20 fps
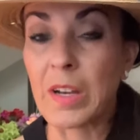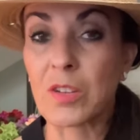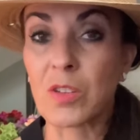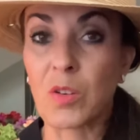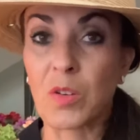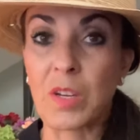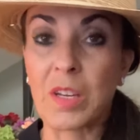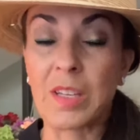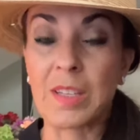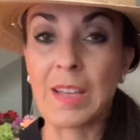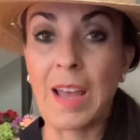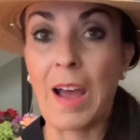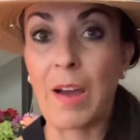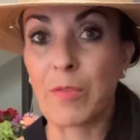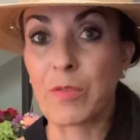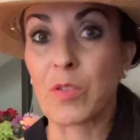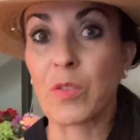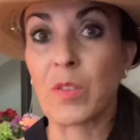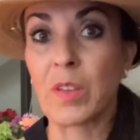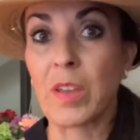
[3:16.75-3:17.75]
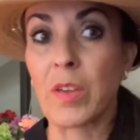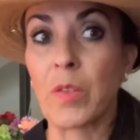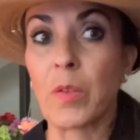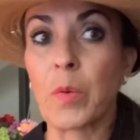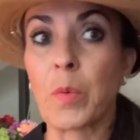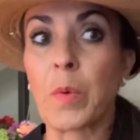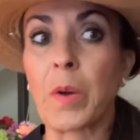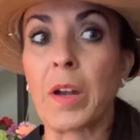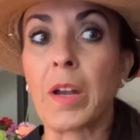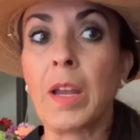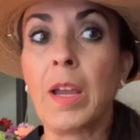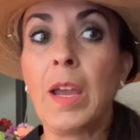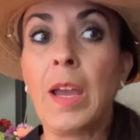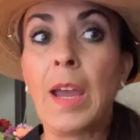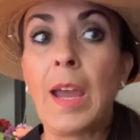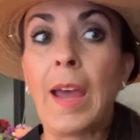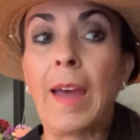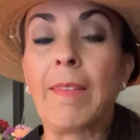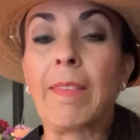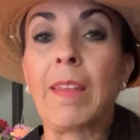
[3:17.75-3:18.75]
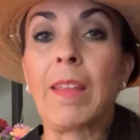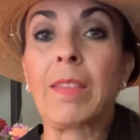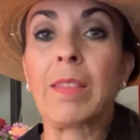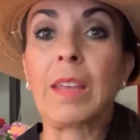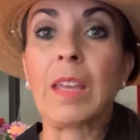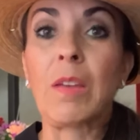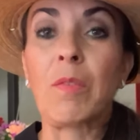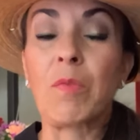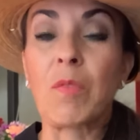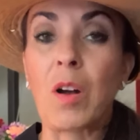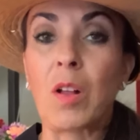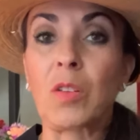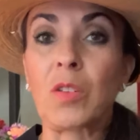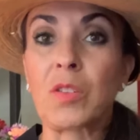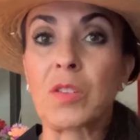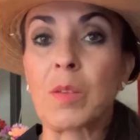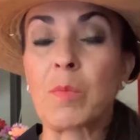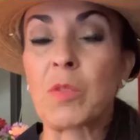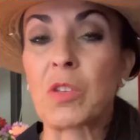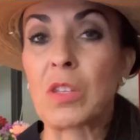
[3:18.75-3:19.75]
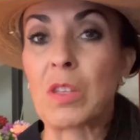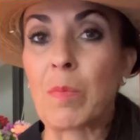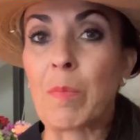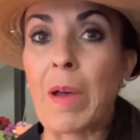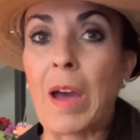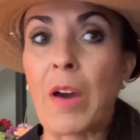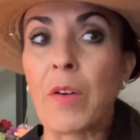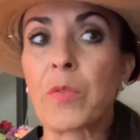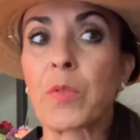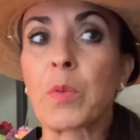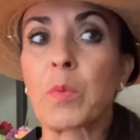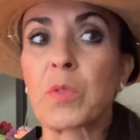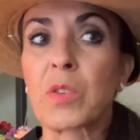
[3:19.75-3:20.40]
So he's after the other one, and then he follows them to the bathroom.